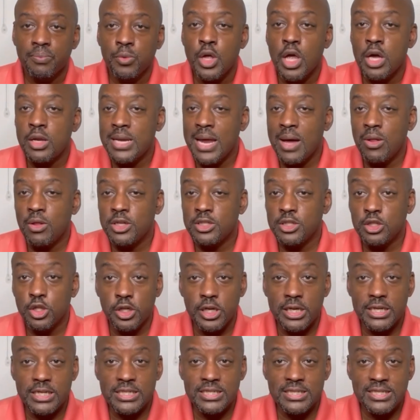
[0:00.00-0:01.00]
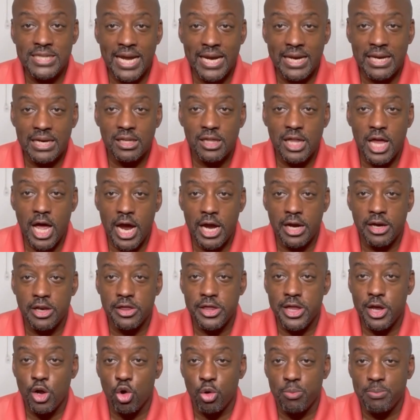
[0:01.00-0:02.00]
Now let's look at second-line
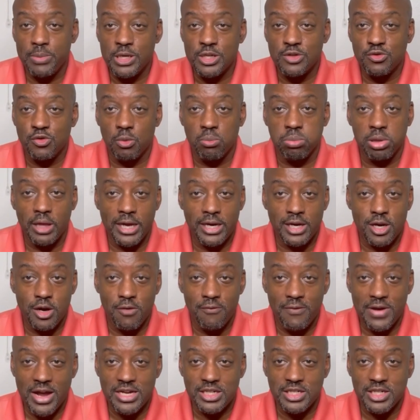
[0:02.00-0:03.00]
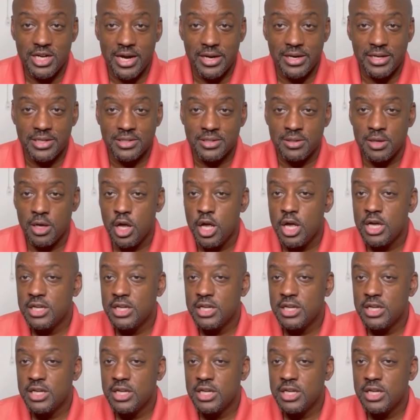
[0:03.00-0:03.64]
therapies for plantar fasciitis.